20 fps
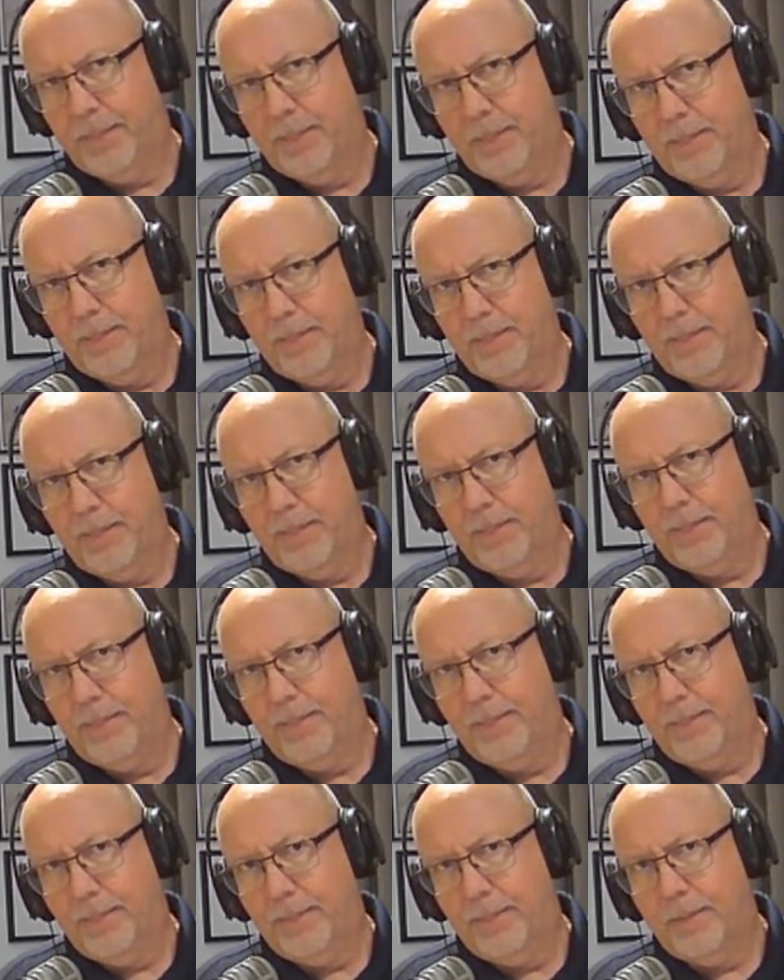Right.
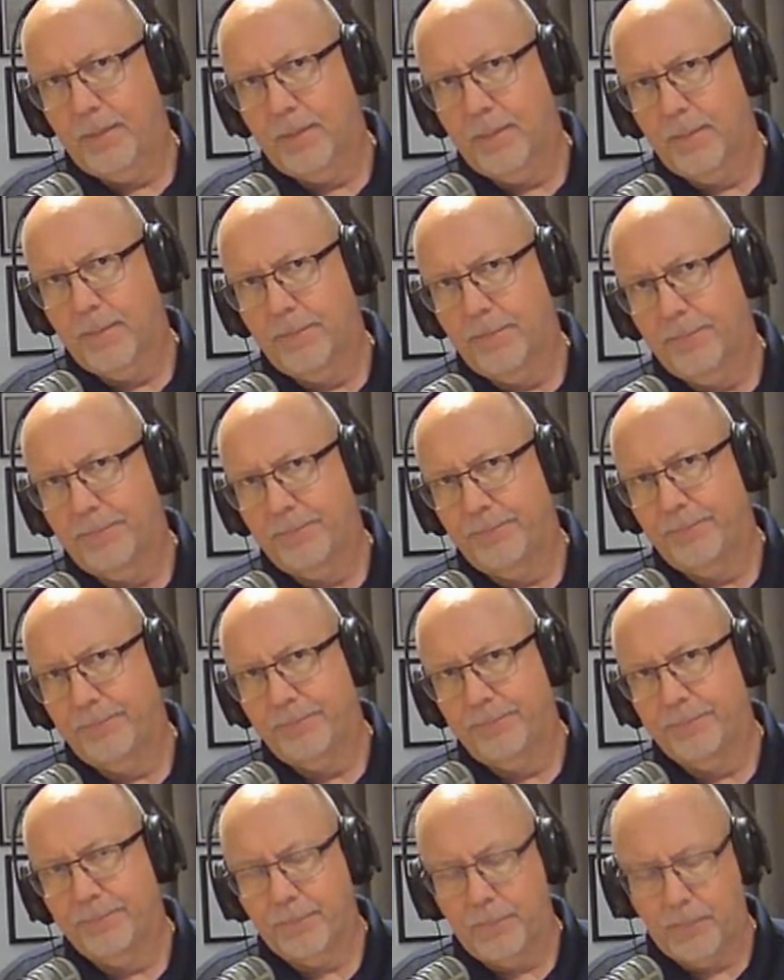I don't
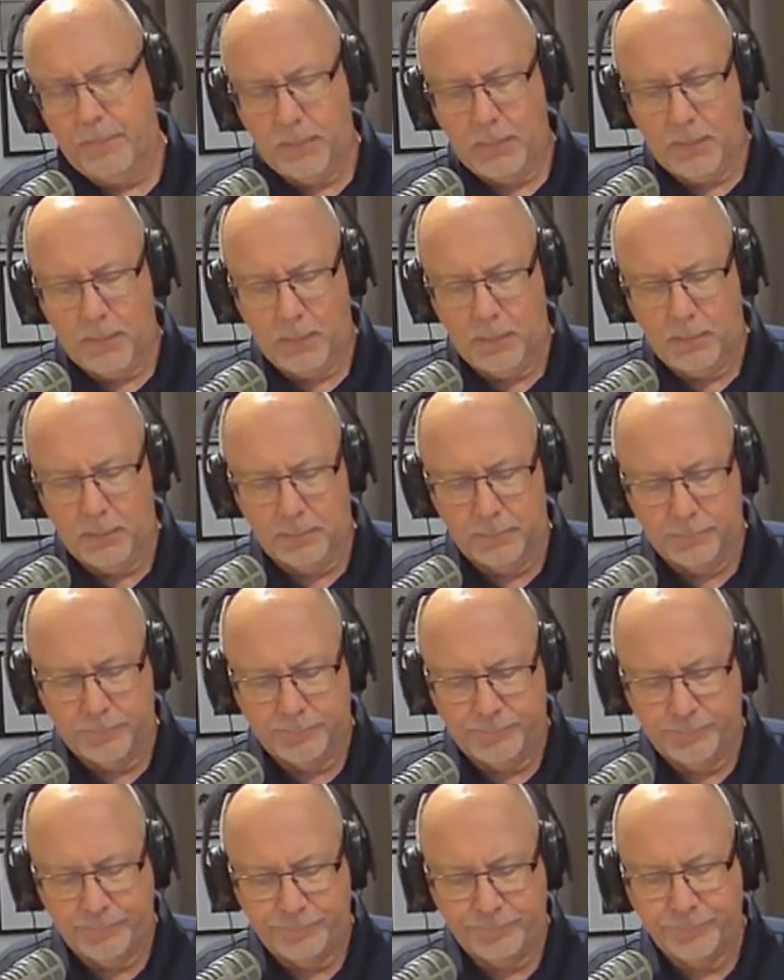understand
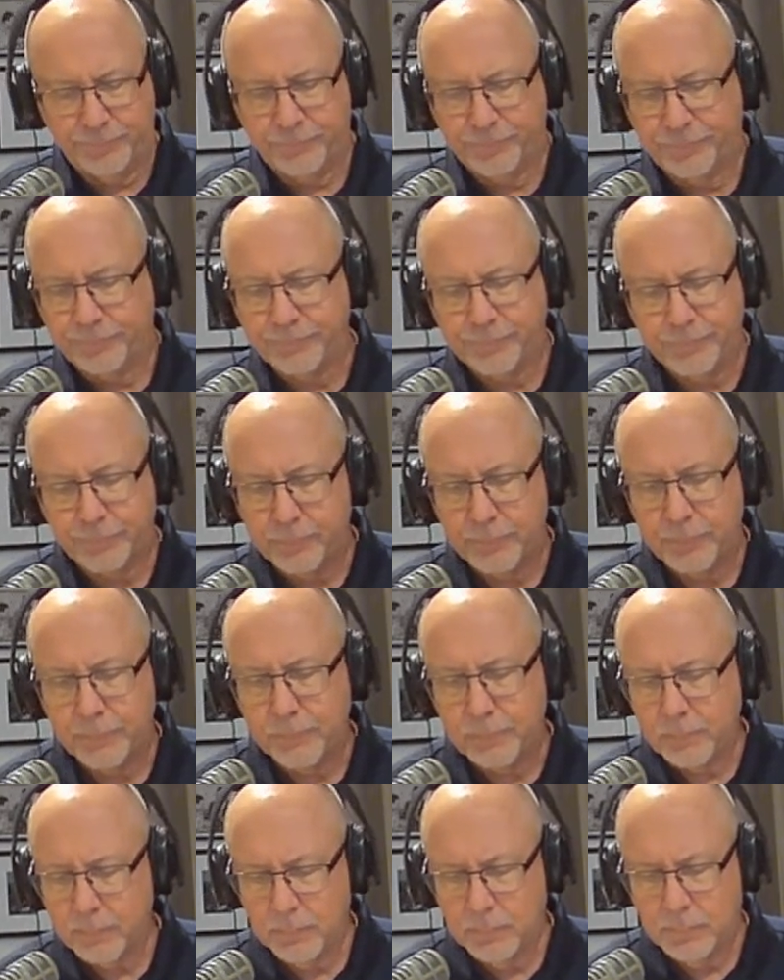
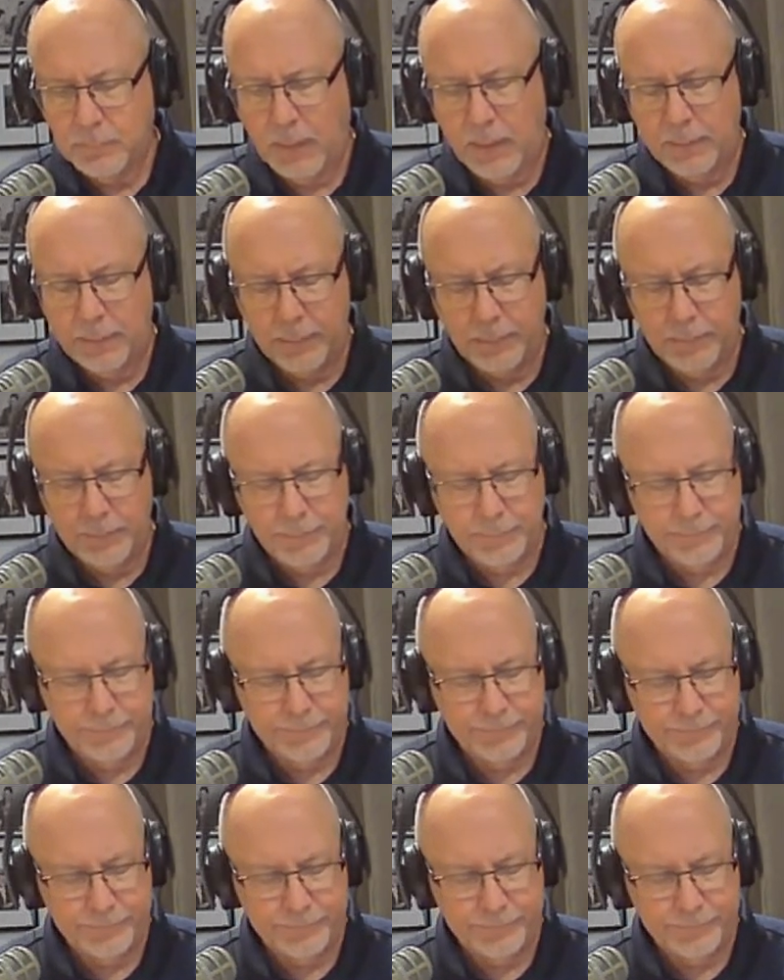anymore why that.